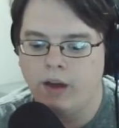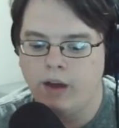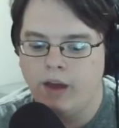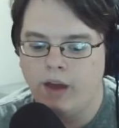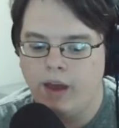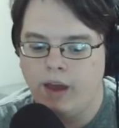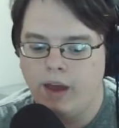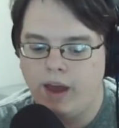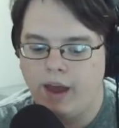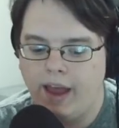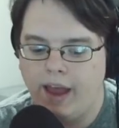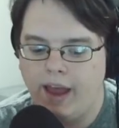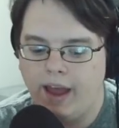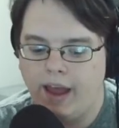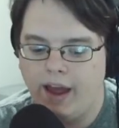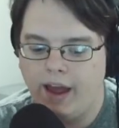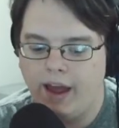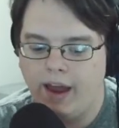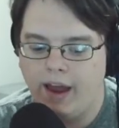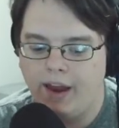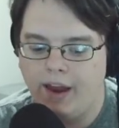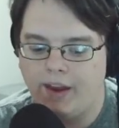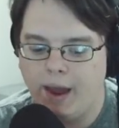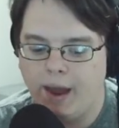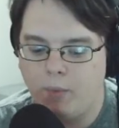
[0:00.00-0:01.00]

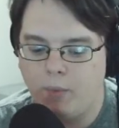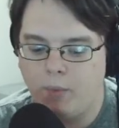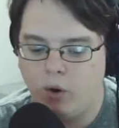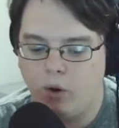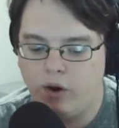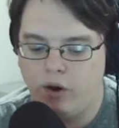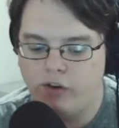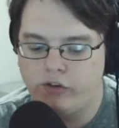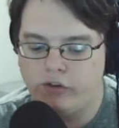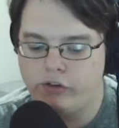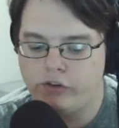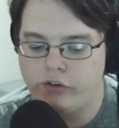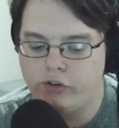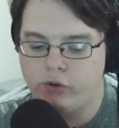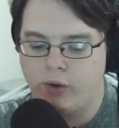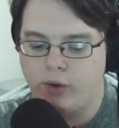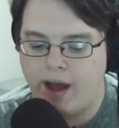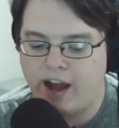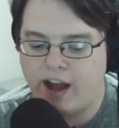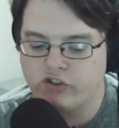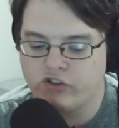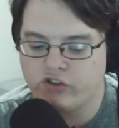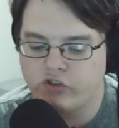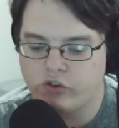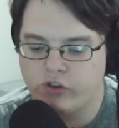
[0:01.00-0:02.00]
And I'm going to
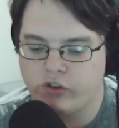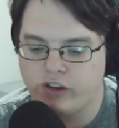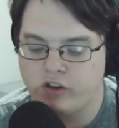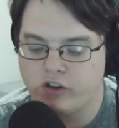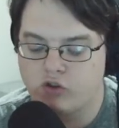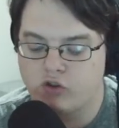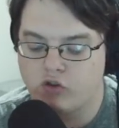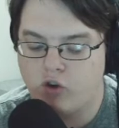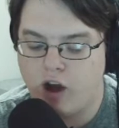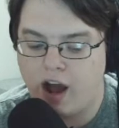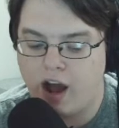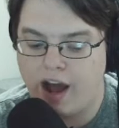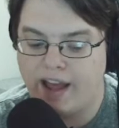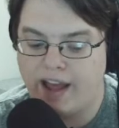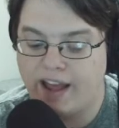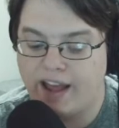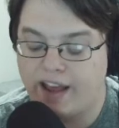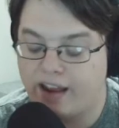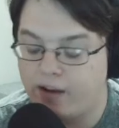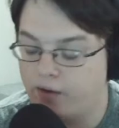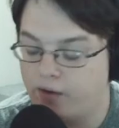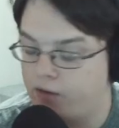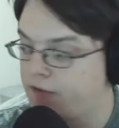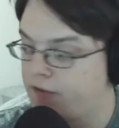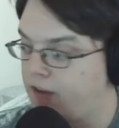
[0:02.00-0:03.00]
actually try
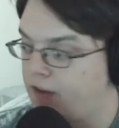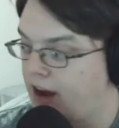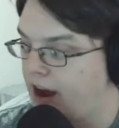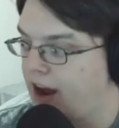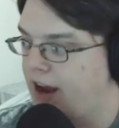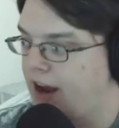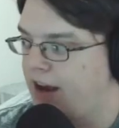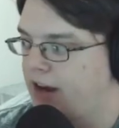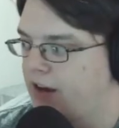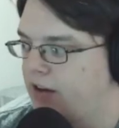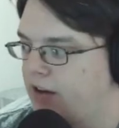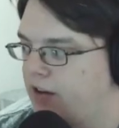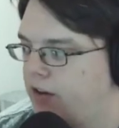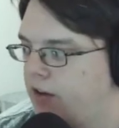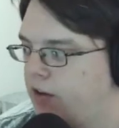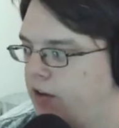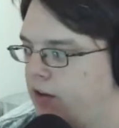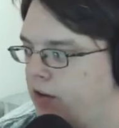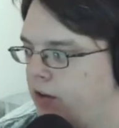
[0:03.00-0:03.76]
and find